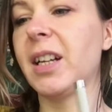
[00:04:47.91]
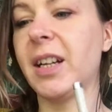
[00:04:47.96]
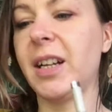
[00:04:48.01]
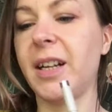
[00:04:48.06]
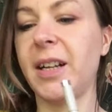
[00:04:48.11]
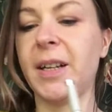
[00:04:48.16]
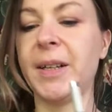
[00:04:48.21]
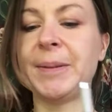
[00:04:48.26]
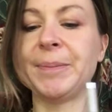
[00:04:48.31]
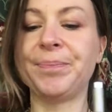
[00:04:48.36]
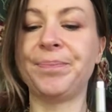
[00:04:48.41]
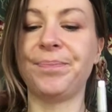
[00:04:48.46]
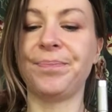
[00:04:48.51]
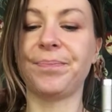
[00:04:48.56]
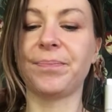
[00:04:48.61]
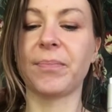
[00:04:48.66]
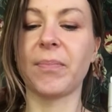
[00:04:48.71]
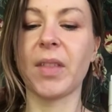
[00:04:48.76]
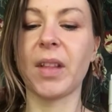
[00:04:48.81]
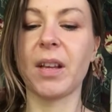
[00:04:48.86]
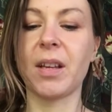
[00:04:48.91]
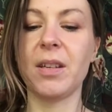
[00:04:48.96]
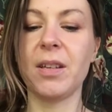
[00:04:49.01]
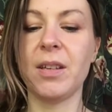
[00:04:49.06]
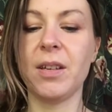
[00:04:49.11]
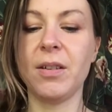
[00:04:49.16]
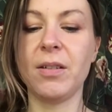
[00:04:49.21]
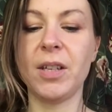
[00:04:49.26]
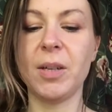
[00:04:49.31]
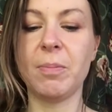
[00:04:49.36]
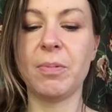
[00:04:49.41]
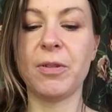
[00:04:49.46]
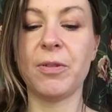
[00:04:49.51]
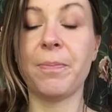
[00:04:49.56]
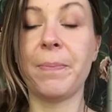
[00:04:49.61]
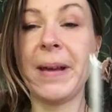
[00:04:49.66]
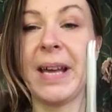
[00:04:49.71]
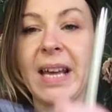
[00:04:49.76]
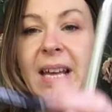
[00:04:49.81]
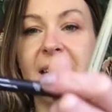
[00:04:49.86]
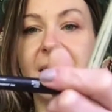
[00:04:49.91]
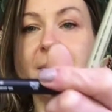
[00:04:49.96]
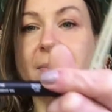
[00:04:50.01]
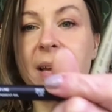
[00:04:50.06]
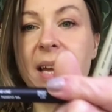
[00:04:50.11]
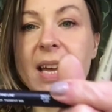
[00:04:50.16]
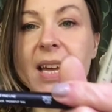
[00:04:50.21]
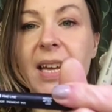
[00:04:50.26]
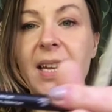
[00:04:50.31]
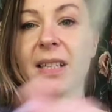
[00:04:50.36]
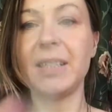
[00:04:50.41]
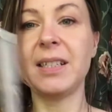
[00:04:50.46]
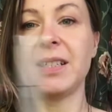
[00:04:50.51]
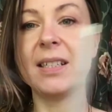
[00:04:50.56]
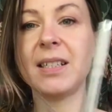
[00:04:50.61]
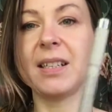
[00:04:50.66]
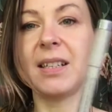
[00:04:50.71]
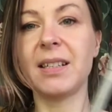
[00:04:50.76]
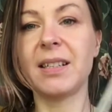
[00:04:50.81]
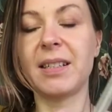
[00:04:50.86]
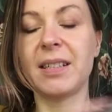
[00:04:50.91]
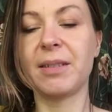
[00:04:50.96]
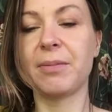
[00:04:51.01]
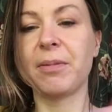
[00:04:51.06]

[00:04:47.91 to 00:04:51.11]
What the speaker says: Uniball pin pens,